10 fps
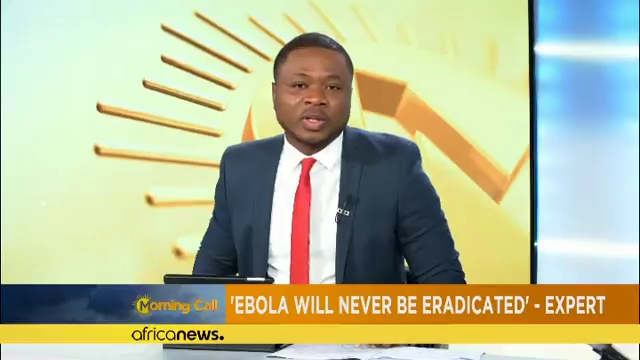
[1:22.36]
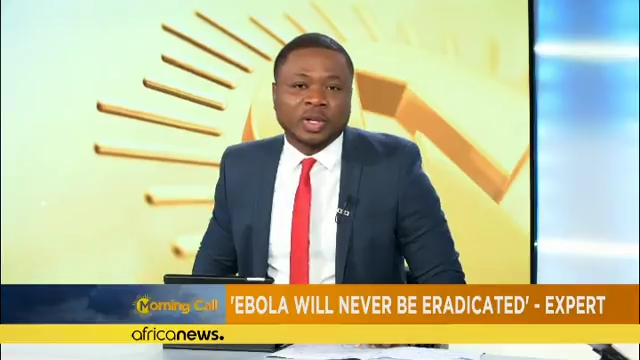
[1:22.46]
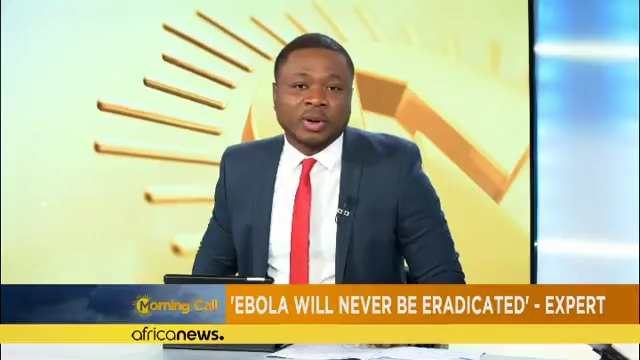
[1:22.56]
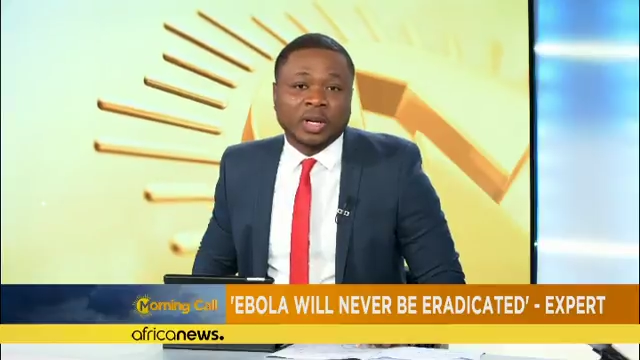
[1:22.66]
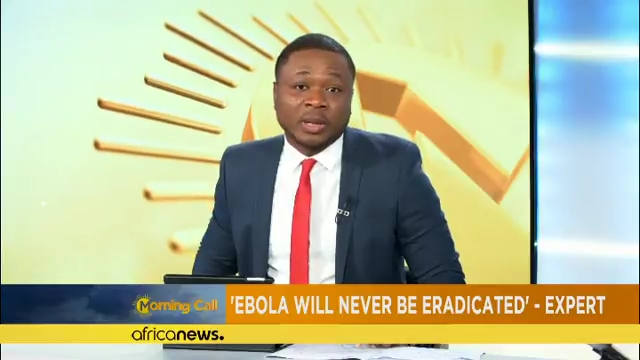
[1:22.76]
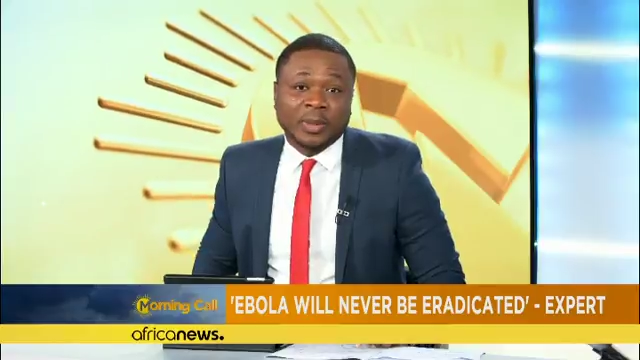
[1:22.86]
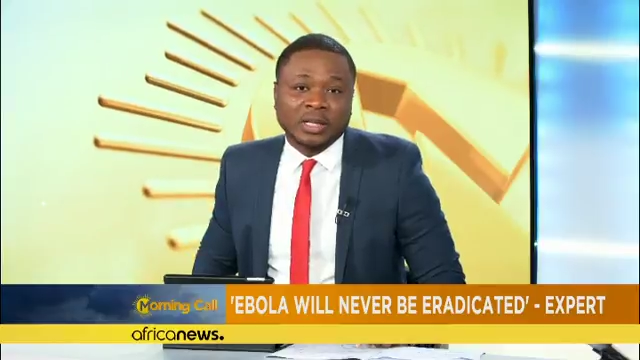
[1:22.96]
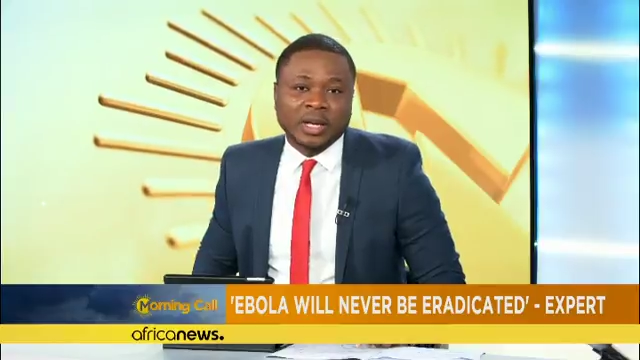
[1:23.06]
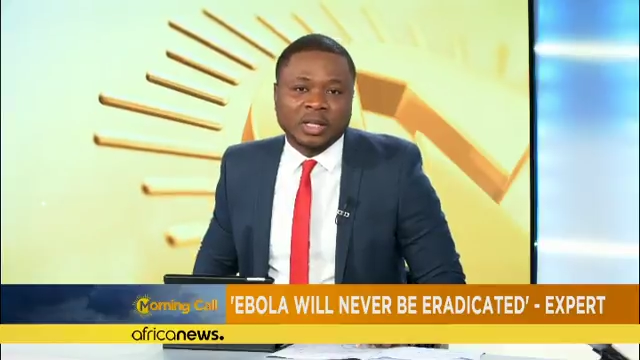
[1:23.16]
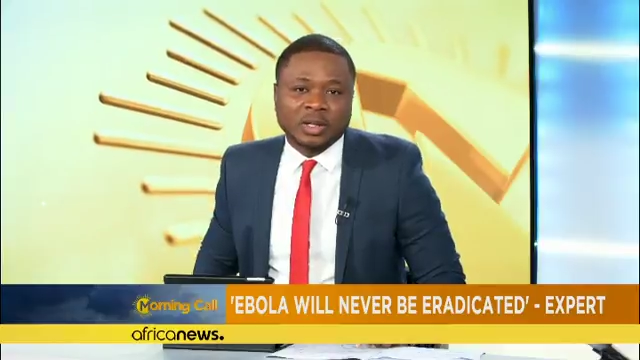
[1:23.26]

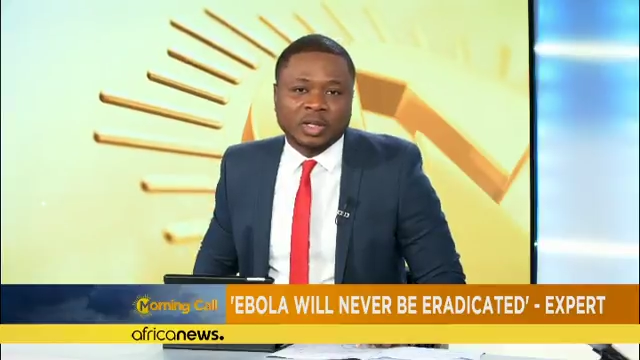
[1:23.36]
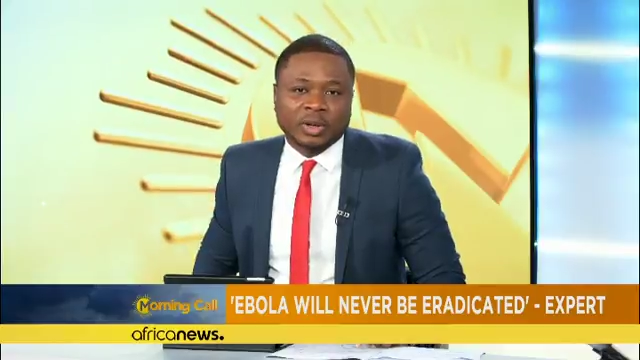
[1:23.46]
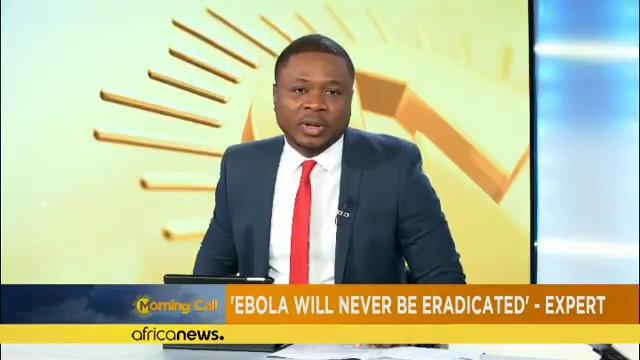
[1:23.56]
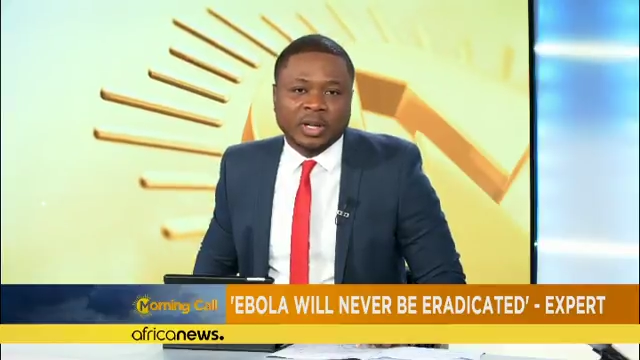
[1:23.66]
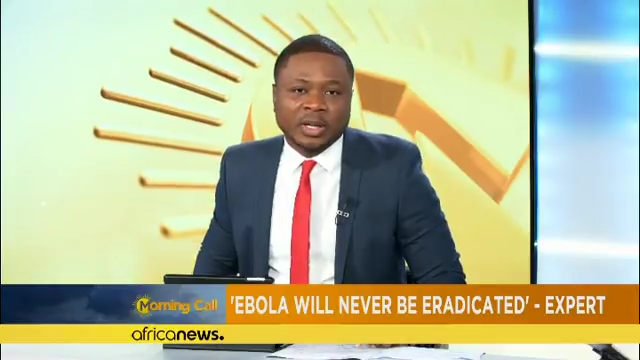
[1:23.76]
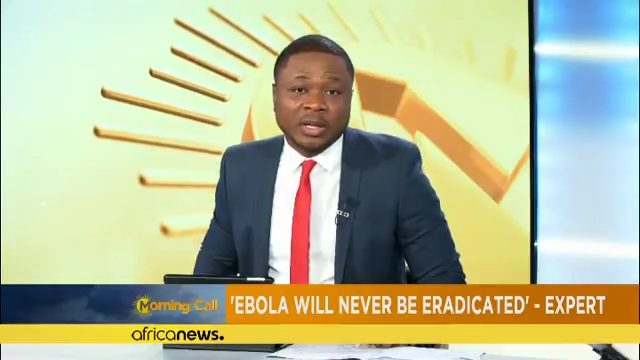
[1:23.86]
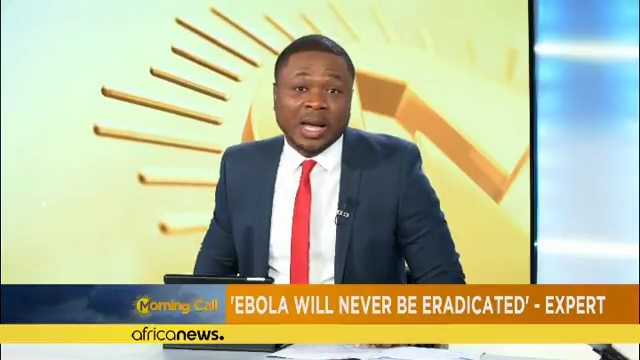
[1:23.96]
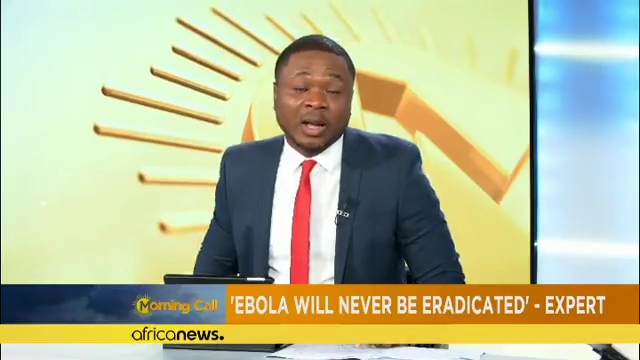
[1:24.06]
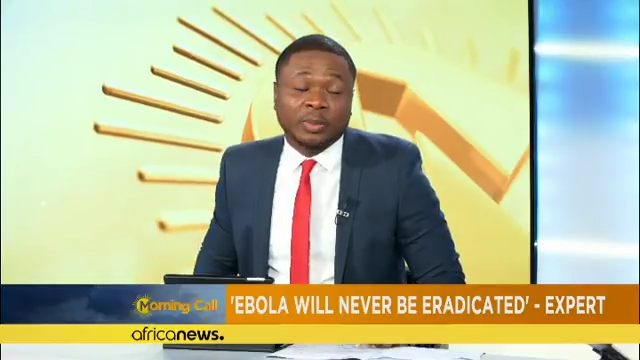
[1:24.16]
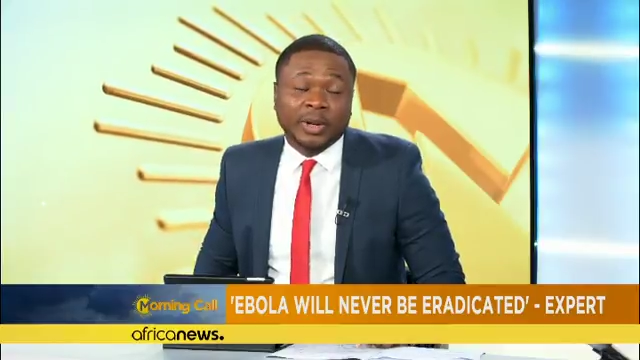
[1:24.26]
during
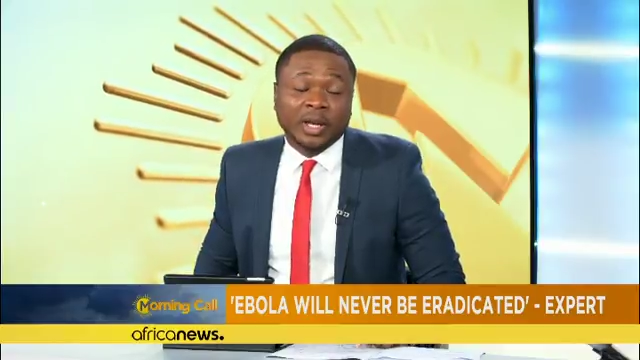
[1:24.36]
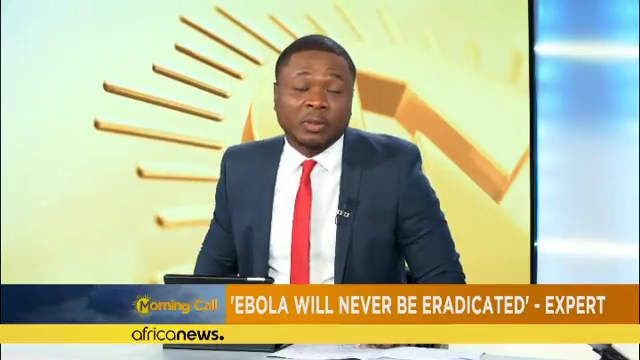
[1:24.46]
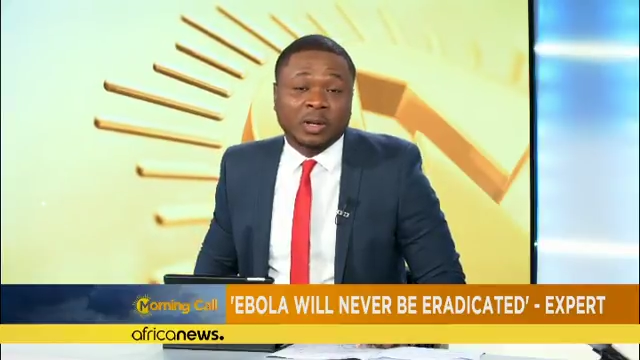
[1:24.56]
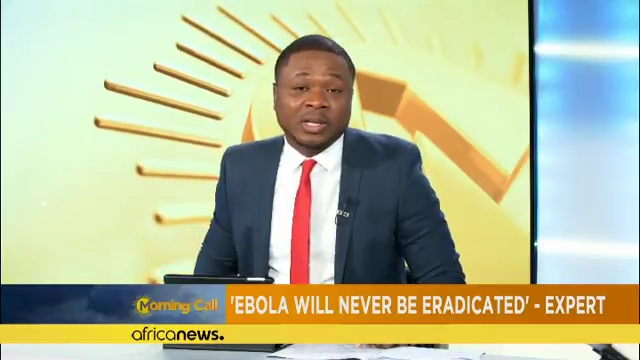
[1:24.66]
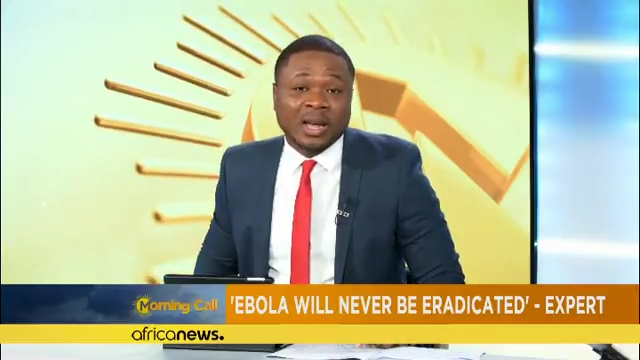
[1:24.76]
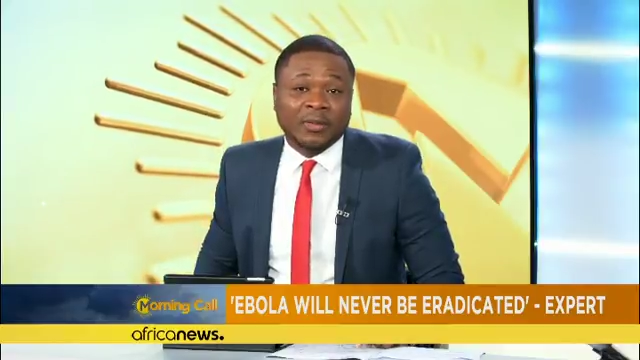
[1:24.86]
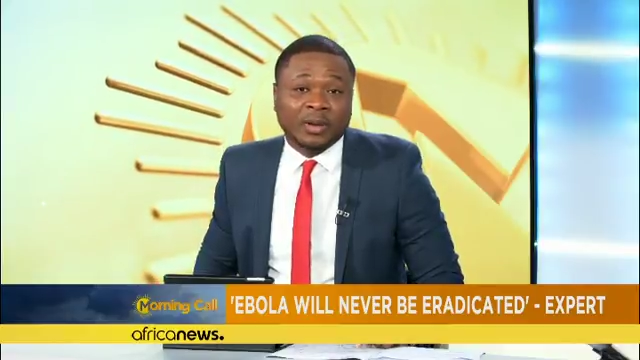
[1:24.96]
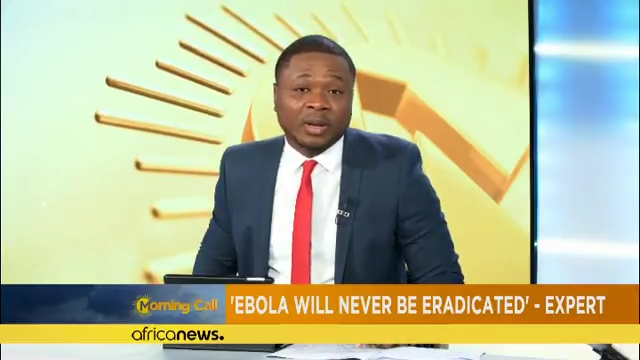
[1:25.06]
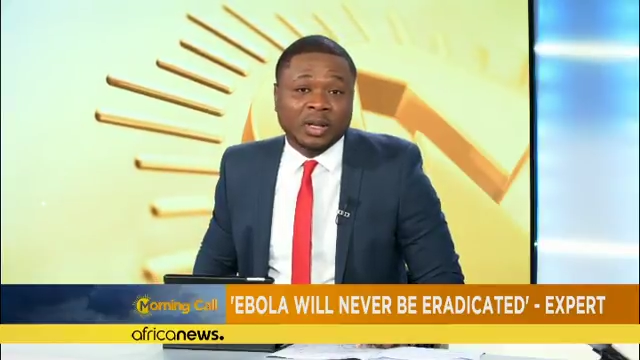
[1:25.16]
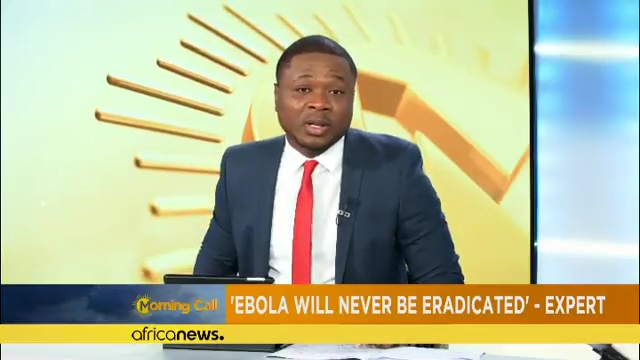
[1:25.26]
the outbreak in West
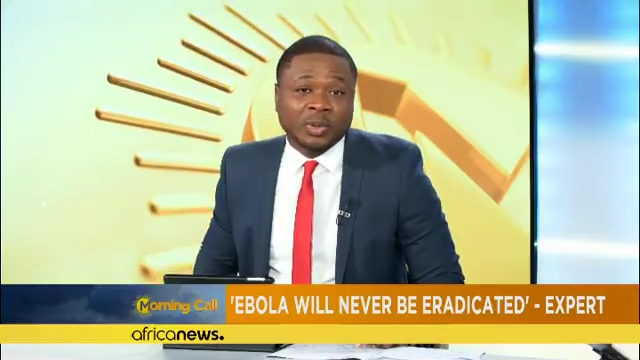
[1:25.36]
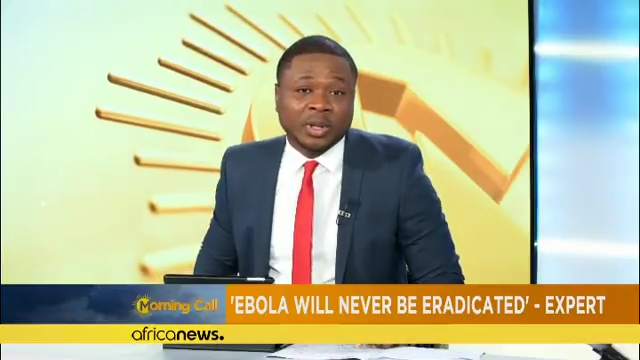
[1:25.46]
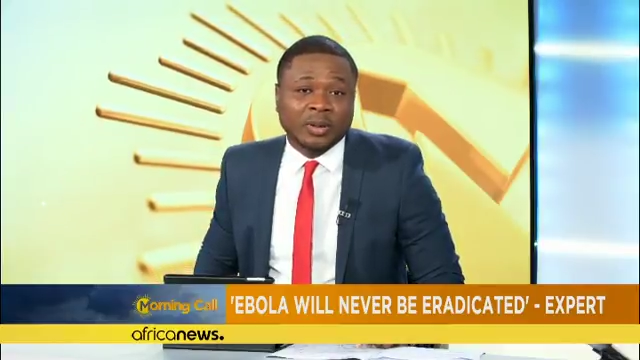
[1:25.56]
Africa in